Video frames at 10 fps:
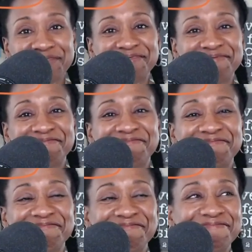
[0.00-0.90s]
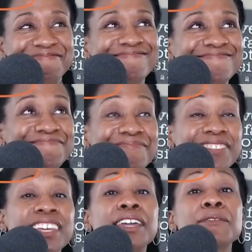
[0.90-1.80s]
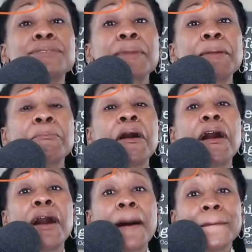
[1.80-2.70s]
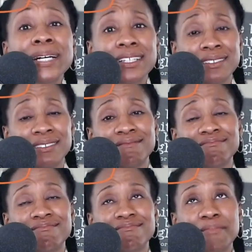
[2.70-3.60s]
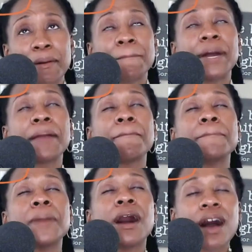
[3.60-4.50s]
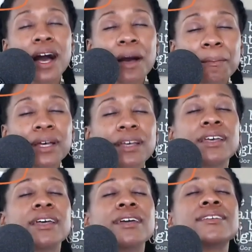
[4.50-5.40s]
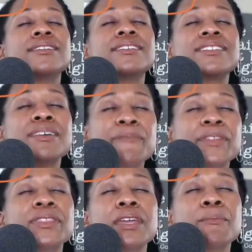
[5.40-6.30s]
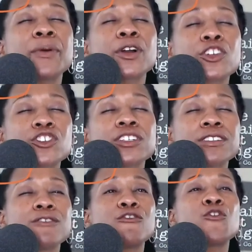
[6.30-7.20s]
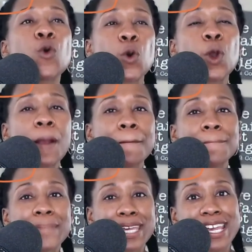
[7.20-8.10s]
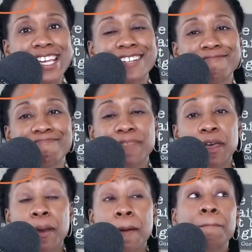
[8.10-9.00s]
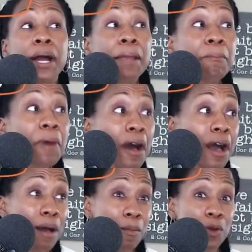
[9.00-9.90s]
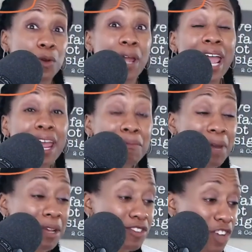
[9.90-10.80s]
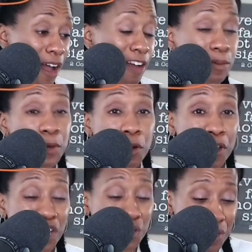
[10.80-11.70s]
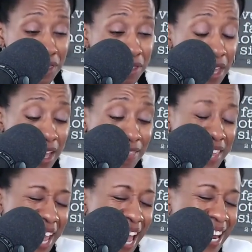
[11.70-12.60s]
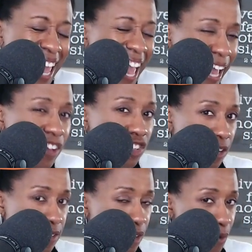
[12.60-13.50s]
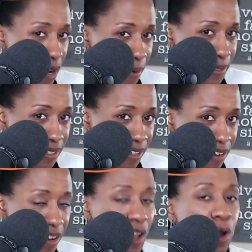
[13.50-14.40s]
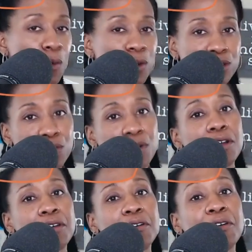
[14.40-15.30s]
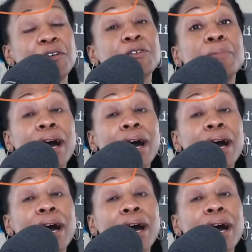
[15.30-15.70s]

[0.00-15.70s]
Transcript: it was my mom. My mom did the sympathy purchase for me. My mom, who ate my chocolate chip cookies with that had eggshells in it when I was little, was the one who